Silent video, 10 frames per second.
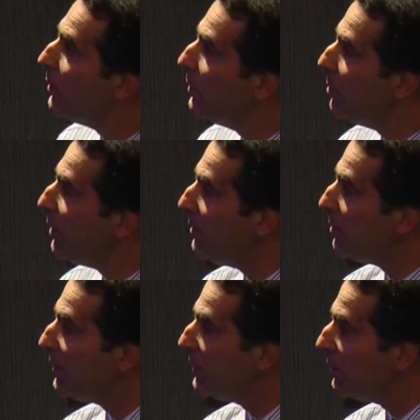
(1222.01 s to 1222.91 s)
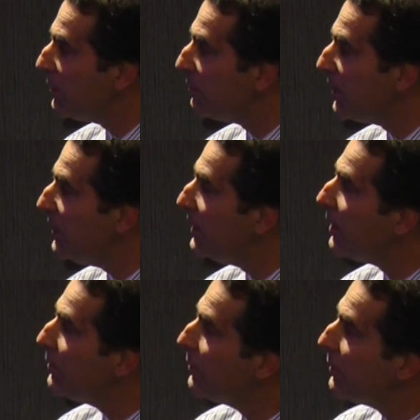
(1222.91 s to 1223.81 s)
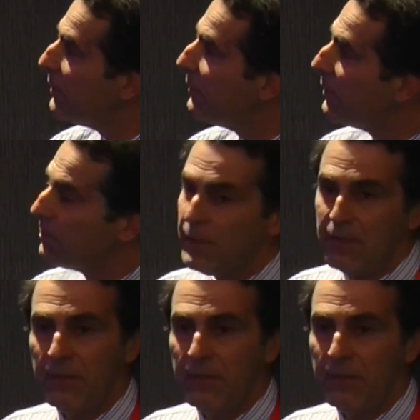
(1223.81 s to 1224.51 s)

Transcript: all the people and all the funding agencies that have made